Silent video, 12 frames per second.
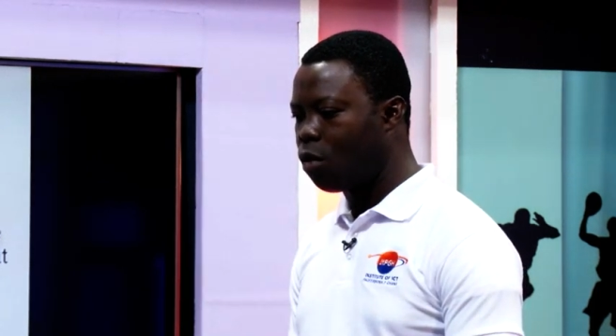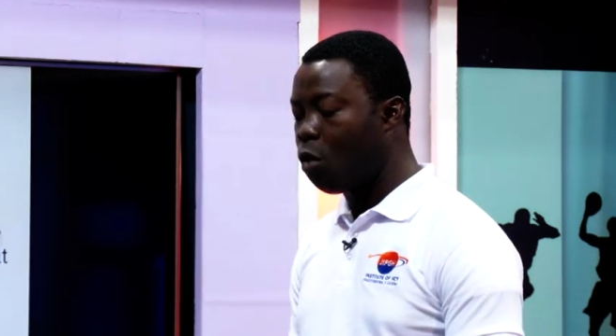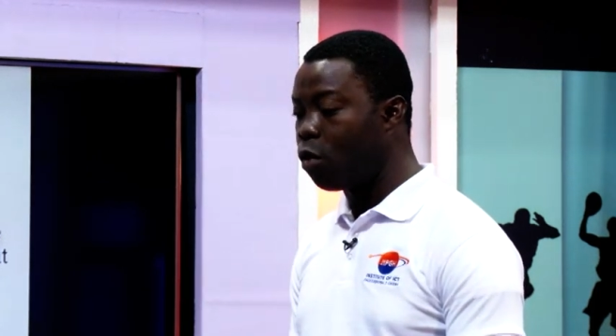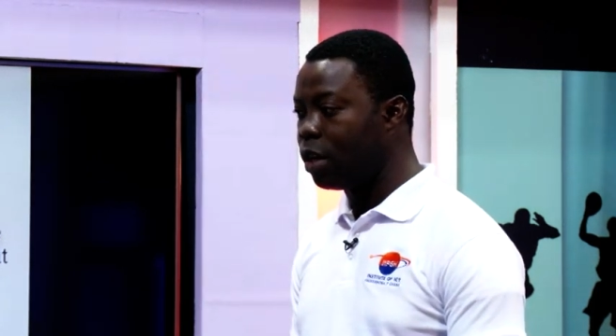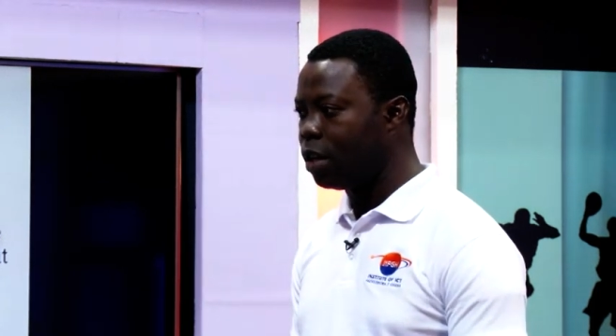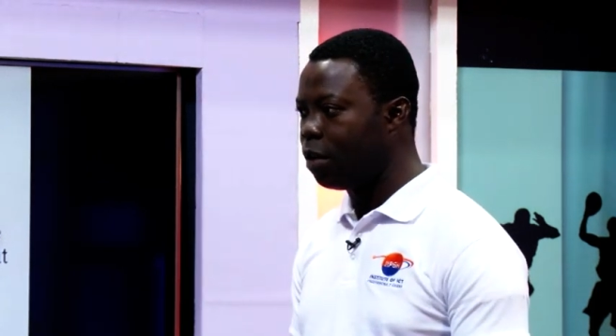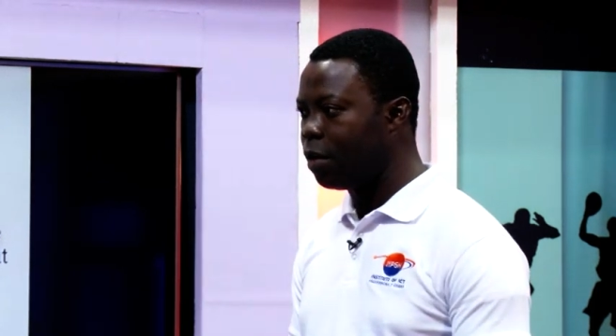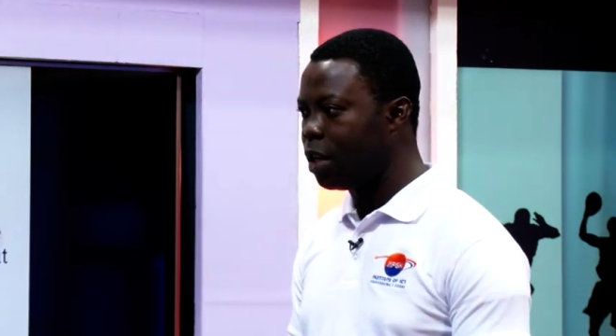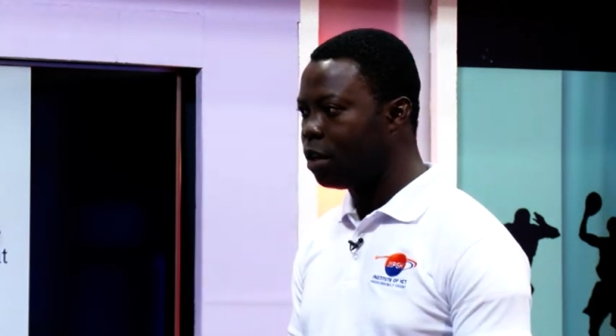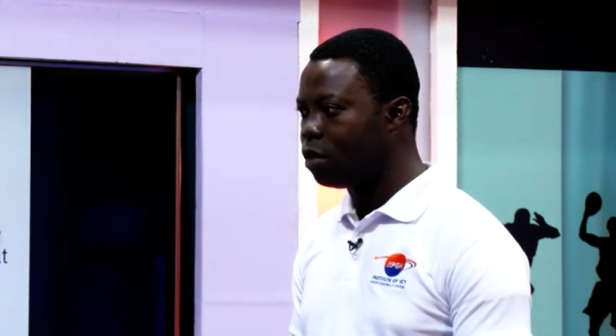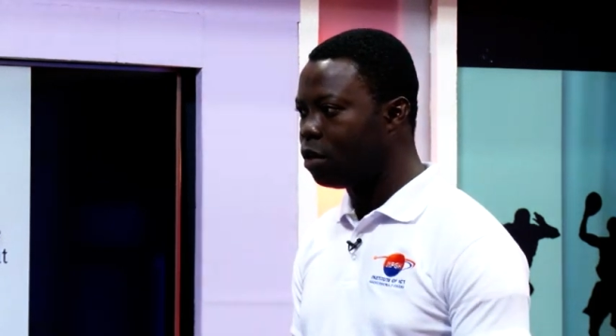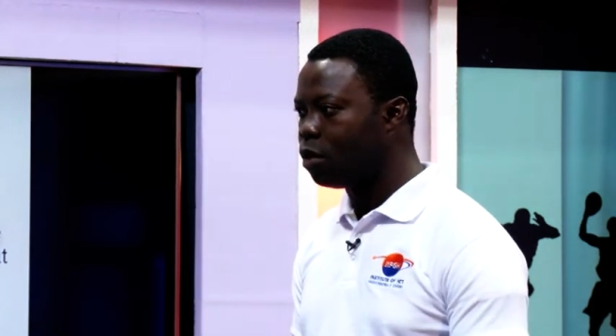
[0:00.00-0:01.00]
Coding
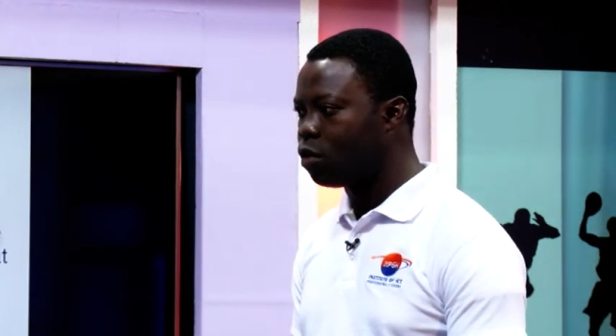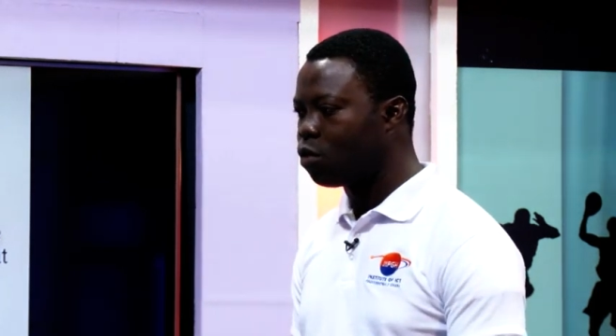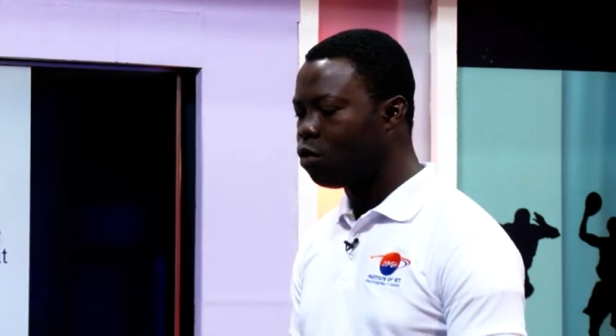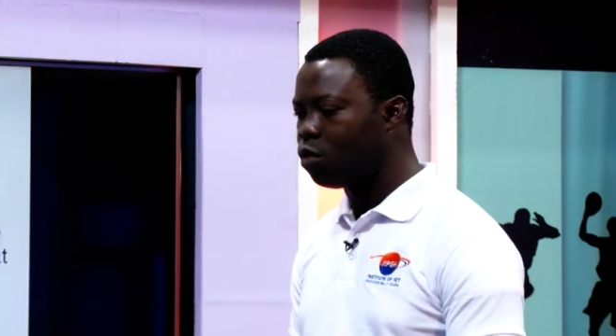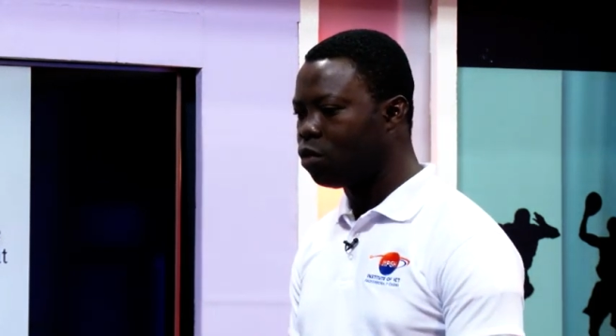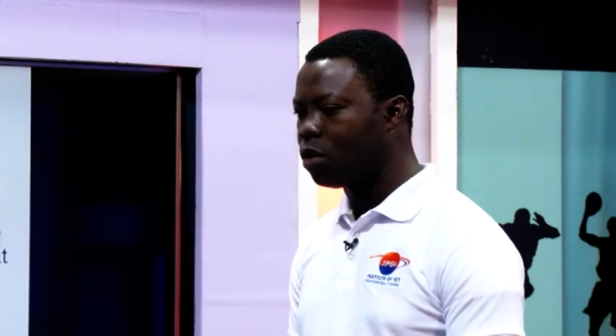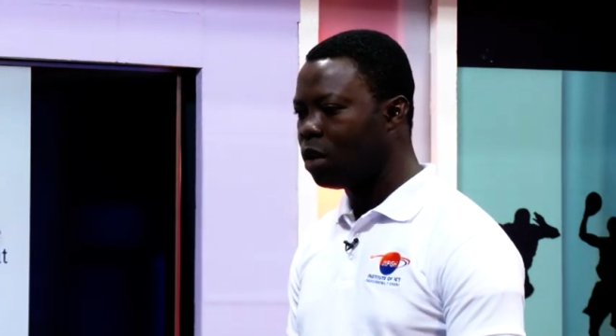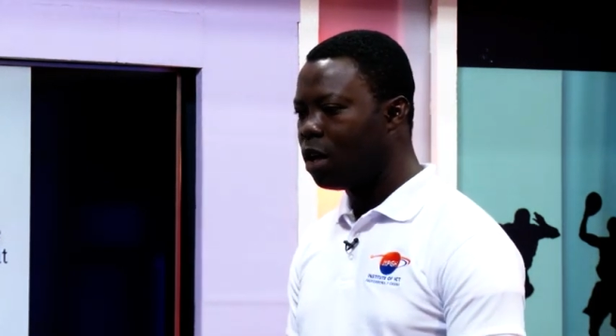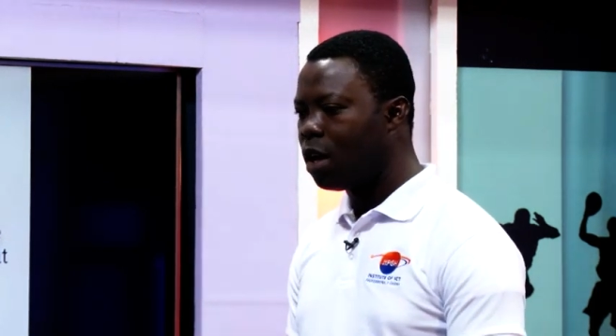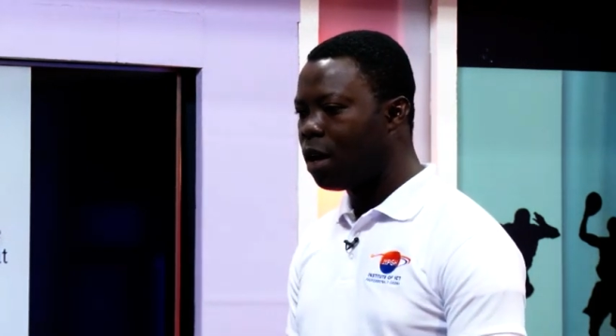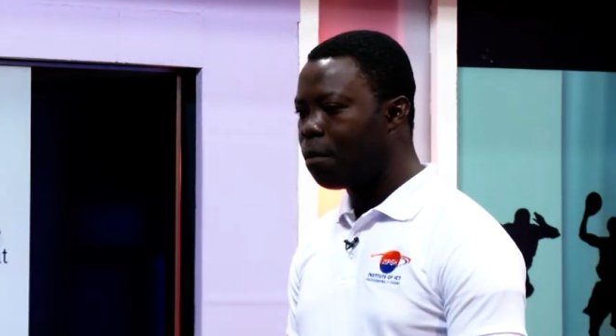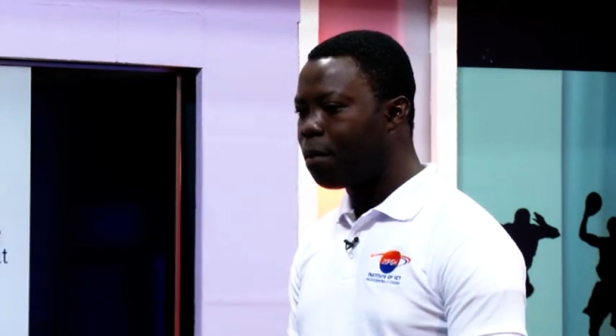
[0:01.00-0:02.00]
even in schools.
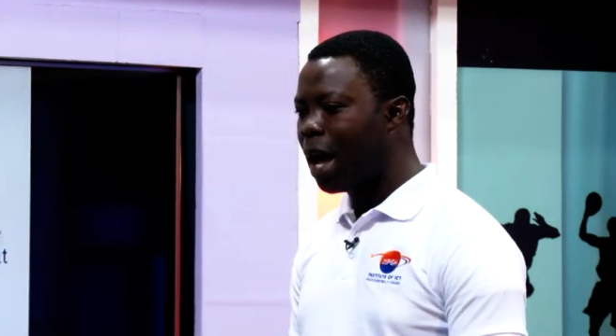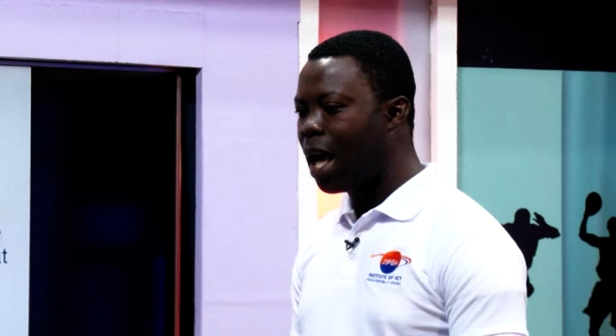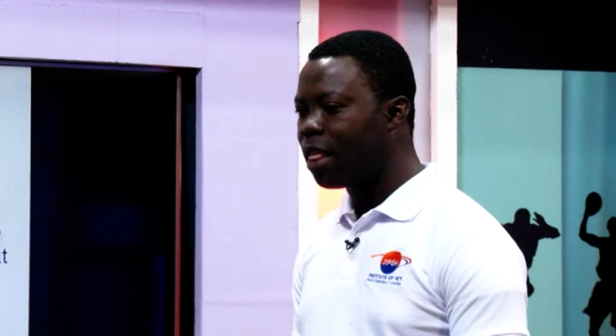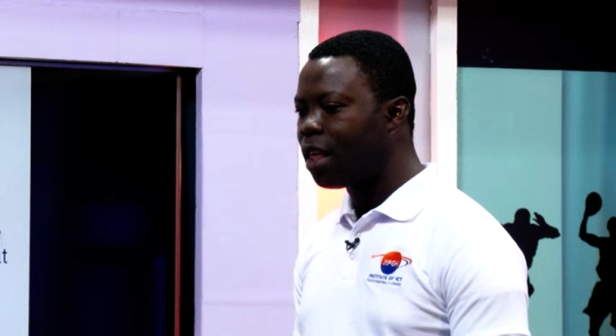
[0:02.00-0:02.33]
But